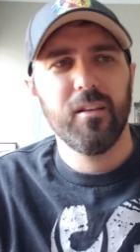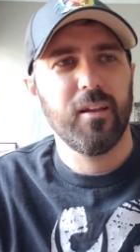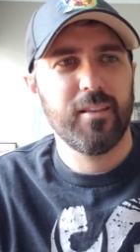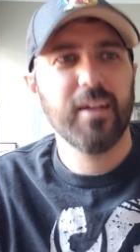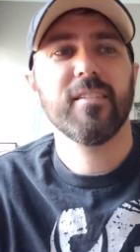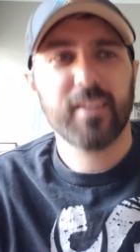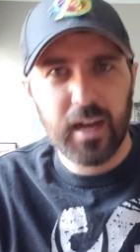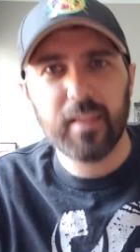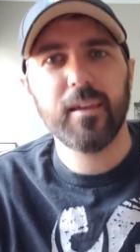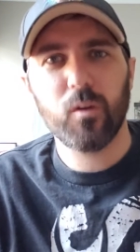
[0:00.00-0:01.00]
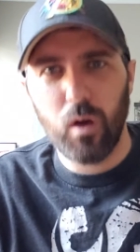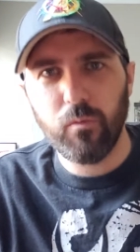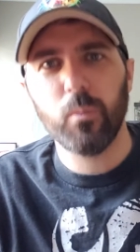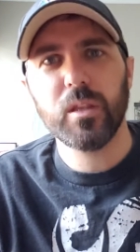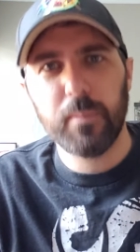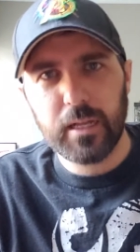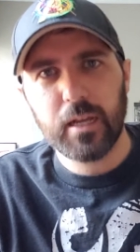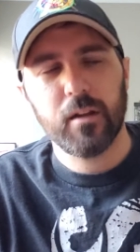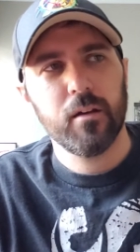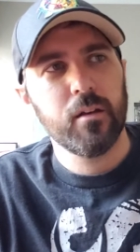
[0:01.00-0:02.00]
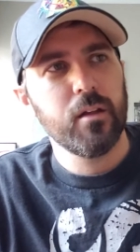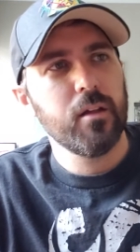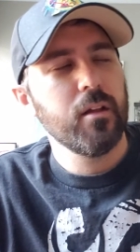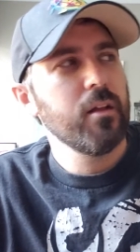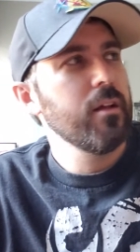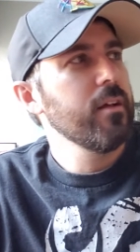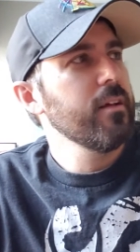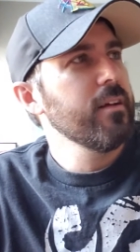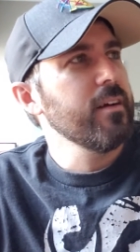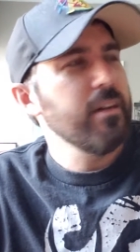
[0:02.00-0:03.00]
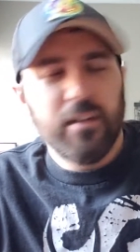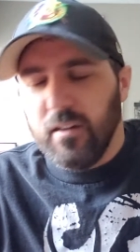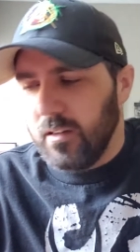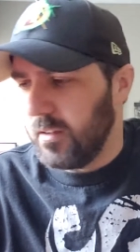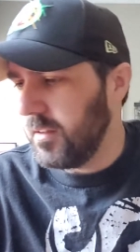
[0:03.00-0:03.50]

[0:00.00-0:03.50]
Like, that's kind of the equivalent with the banana. Ugh.